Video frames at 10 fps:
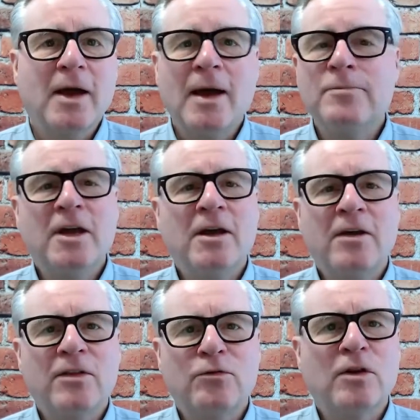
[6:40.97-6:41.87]
I'm not
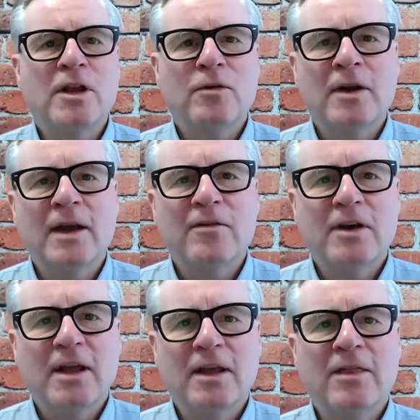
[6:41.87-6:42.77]
on the drilling rig every
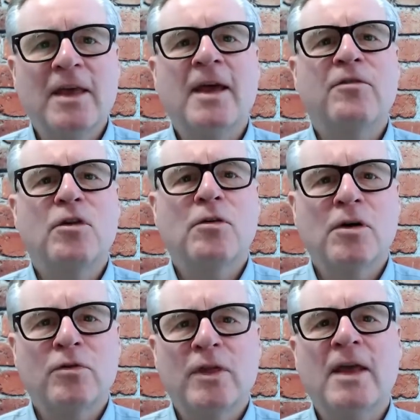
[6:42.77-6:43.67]
day. They have to go
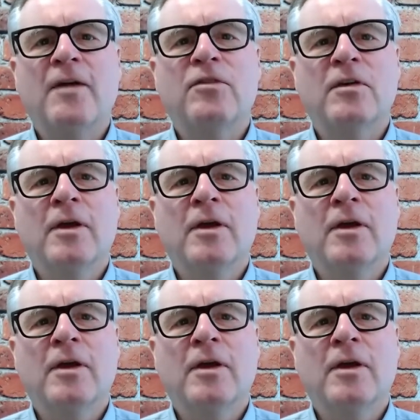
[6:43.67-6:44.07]
out, they have to